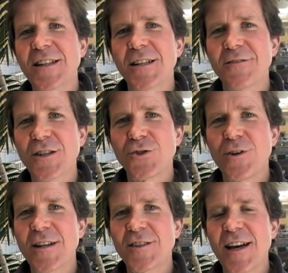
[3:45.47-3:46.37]
end of these
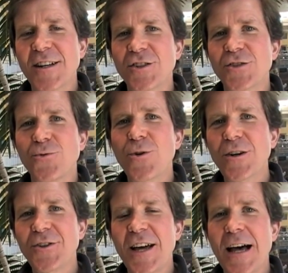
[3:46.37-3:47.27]
transactions
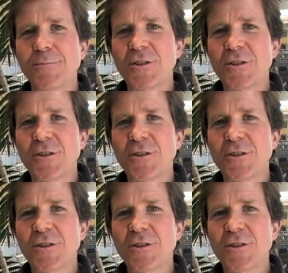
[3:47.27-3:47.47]
real-time,